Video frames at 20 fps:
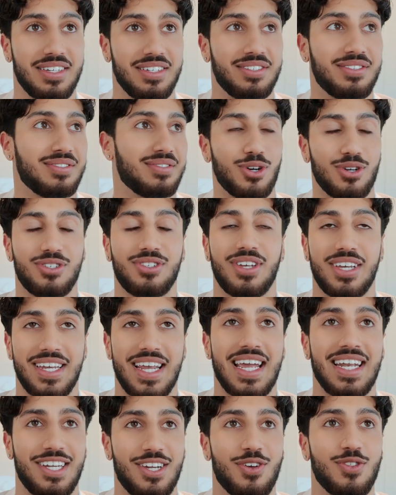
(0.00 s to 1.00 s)
It's just
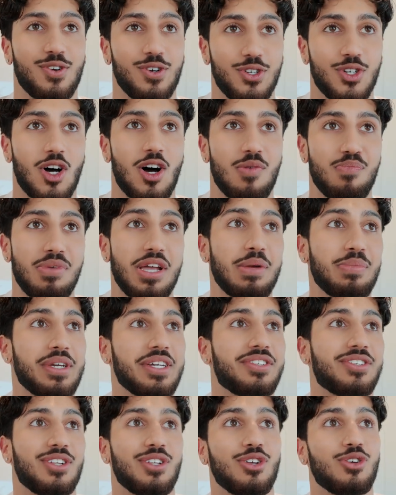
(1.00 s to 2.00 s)
like any other job. Maybe
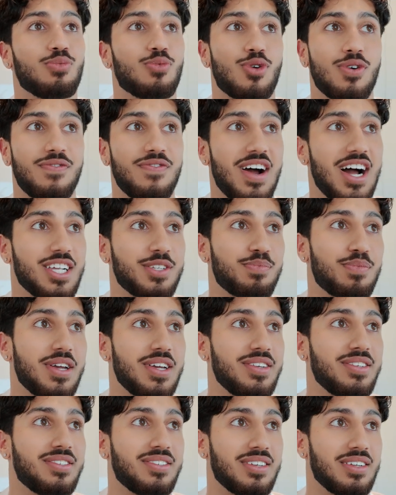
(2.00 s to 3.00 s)
it's a little more fast
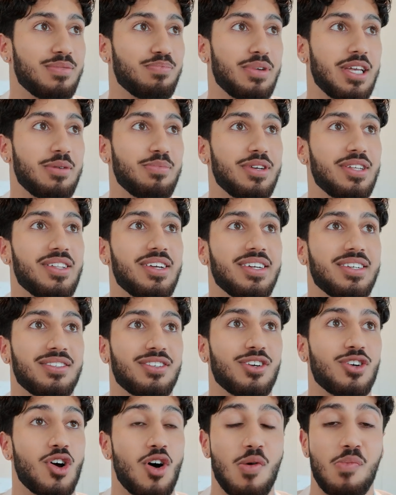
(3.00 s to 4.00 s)
paced and maybe like
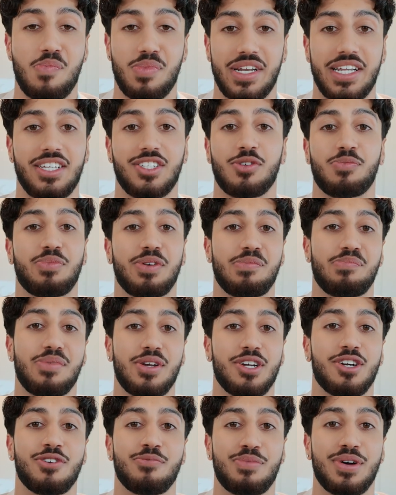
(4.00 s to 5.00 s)
the company's a bit
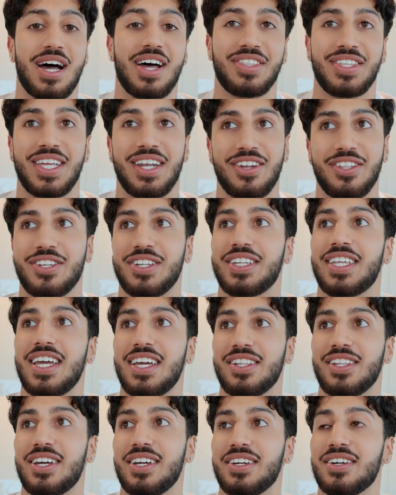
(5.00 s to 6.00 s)
bigger, but at the end of the
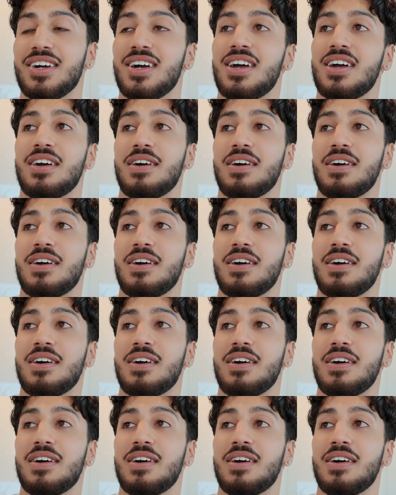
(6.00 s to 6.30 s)
day, like,